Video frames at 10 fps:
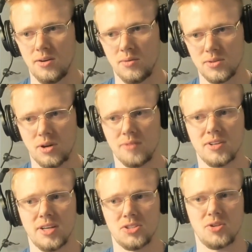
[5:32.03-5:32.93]
as
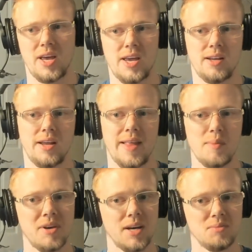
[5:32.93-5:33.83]
often as you can. And that
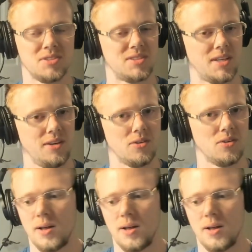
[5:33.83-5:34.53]
becomes a skill.